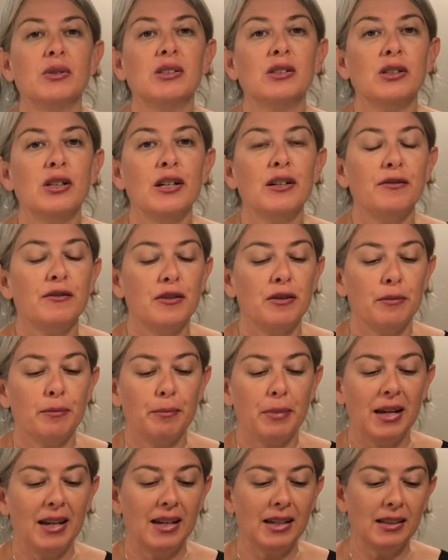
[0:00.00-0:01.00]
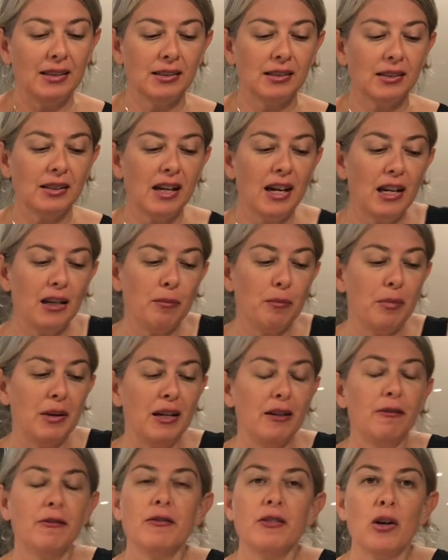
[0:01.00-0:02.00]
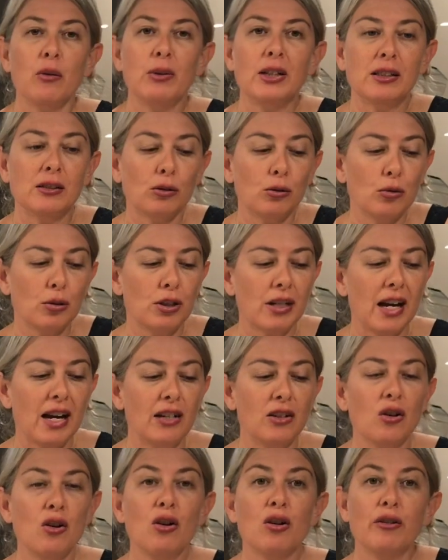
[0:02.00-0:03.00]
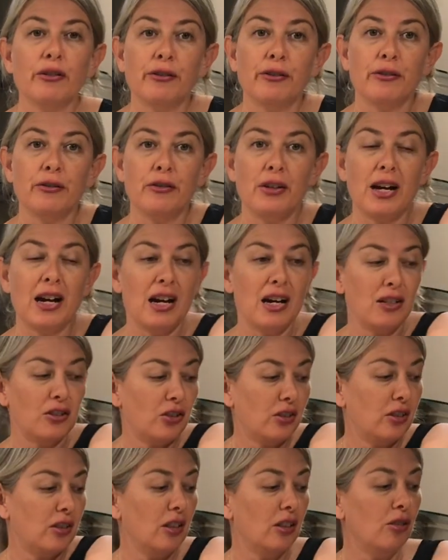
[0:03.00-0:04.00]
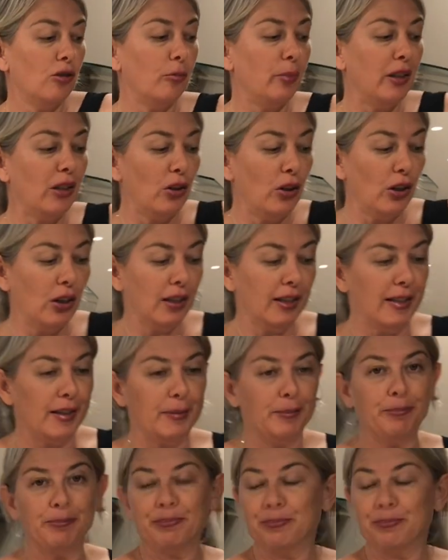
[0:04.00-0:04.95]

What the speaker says: reserve peas and beef that we sautéed off just a little bit earlier.